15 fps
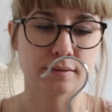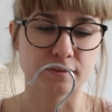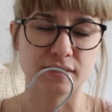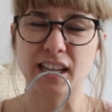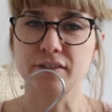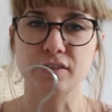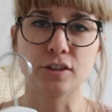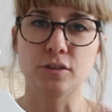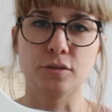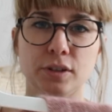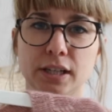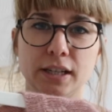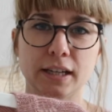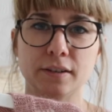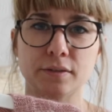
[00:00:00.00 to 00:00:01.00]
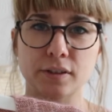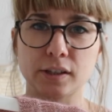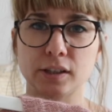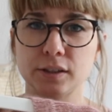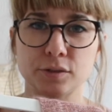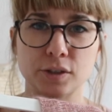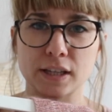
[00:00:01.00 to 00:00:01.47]
never know really
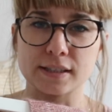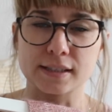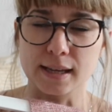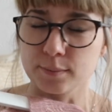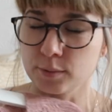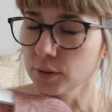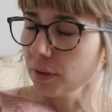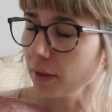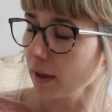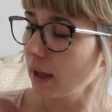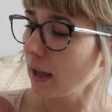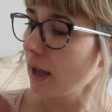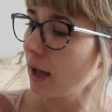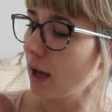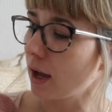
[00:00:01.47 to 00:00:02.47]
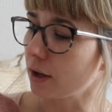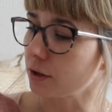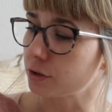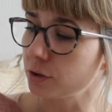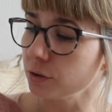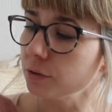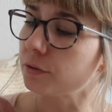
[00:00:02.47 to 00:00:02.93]
if you can say both,
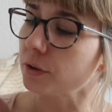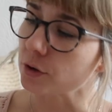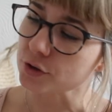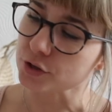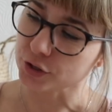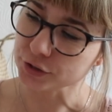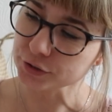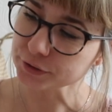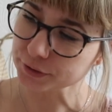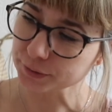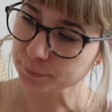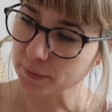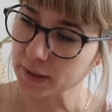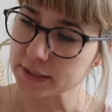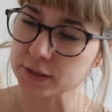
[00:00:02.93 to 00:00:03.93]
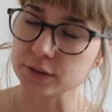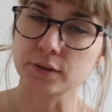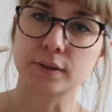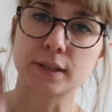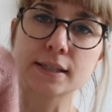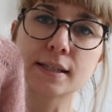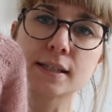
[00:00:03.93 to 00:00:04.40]
2 versions. So this